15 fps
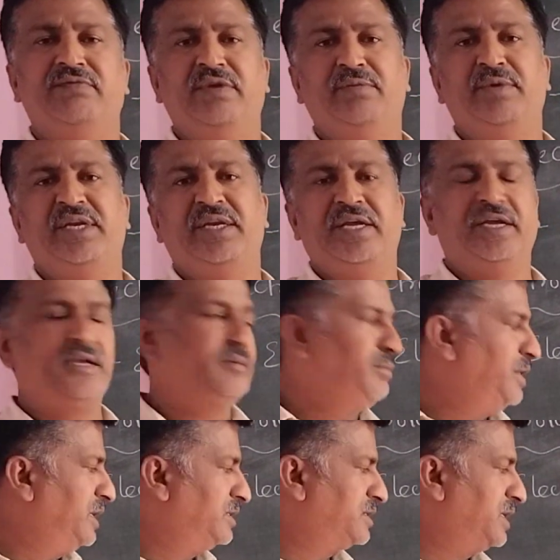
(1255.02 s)
will be taking
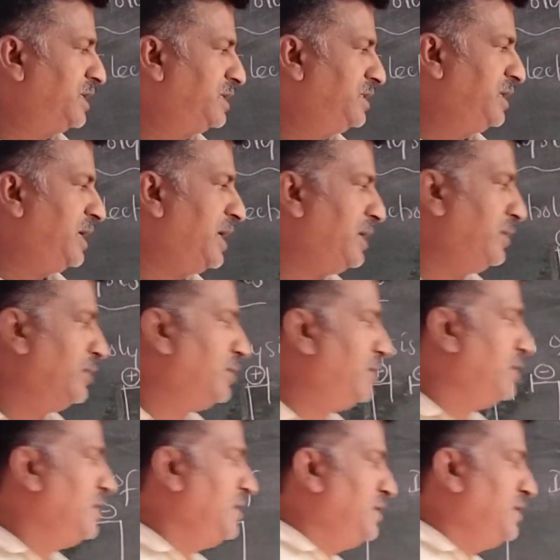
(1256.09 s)
place at the anode.